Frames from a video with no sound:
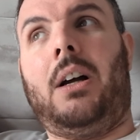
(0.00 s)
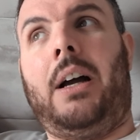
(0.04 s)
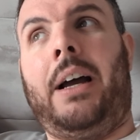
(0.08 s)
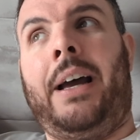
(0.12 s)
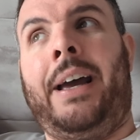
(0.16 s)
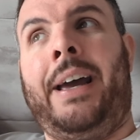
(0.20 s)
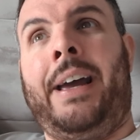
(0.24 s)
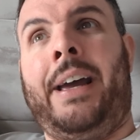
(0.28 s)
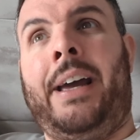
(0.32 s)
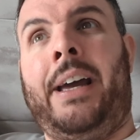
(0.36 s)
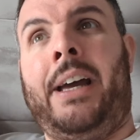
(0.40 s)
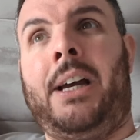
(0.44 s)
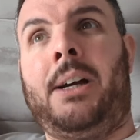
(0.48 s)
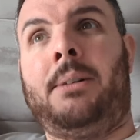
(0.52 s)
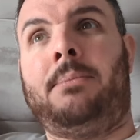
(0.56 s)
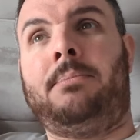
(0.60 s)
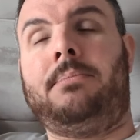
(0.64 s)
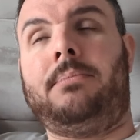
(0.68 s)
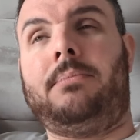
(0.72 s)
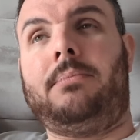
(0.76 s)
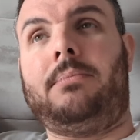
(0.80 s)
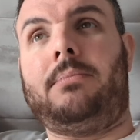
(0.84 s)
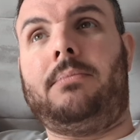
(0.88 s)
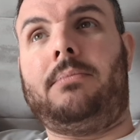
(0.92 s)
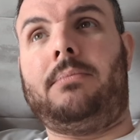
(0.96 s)
Um,
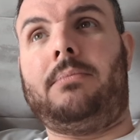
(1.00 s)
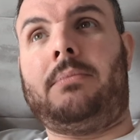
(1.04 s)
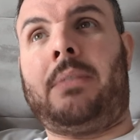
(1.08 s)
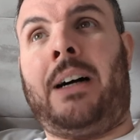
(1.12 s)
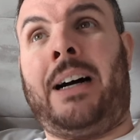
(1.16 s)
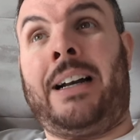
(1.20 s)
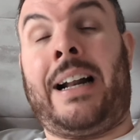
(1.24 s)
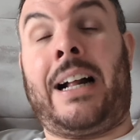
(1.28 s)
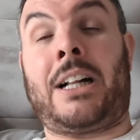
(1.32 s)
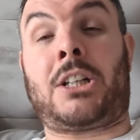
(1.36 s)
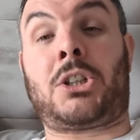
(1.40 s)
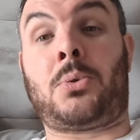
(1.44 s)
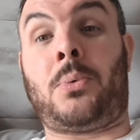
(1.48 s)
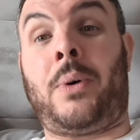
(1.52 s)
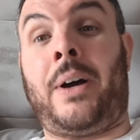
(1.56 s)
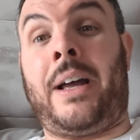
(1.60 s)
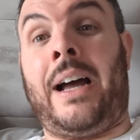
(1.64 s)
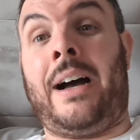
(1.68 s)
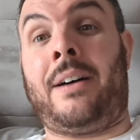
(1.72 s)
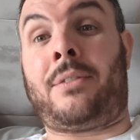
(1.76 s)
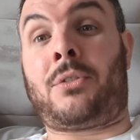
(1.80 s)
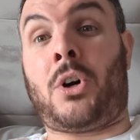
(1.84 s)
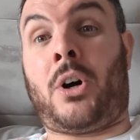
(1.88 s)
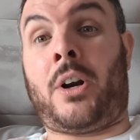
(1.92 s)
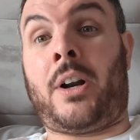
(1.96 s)
and that's the way
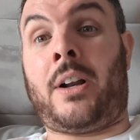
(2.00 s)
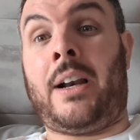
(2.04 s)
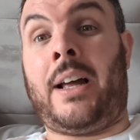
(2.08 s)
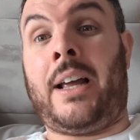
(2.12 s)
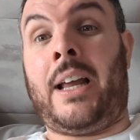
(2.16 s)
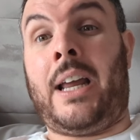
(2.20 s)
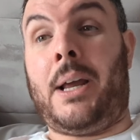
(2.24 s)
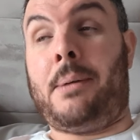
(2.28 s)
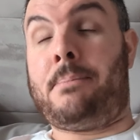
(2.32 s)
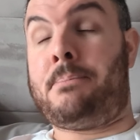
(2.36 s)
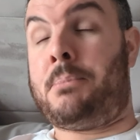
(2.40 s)
I've got it like.